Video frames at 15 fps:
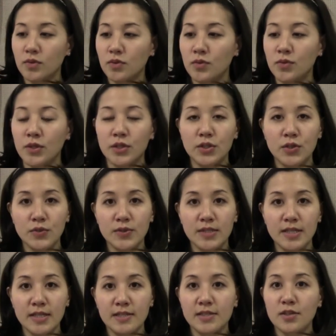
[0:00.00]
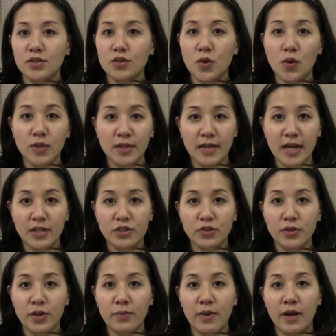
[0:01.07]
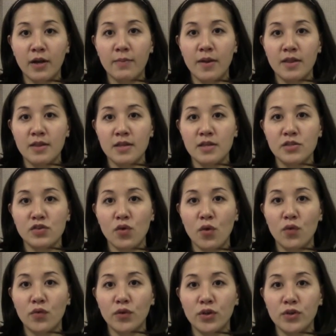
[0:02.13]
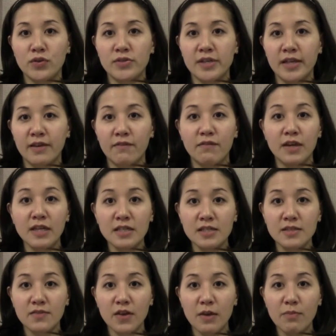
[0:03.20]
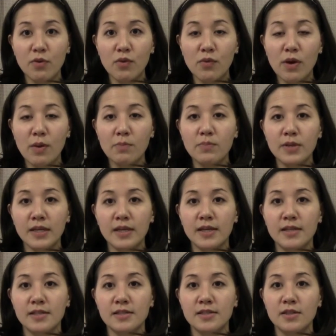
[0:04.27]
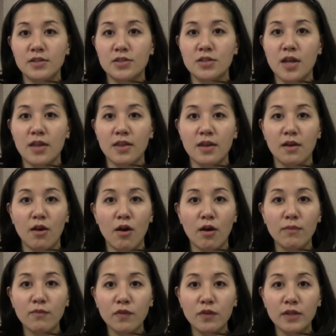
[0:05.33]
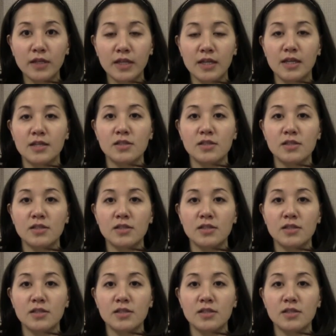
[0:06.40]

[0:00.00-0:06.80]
You can use these, they're totally natural. I recommend these over using a Vicks vapor rub because there's nothing harmful in it.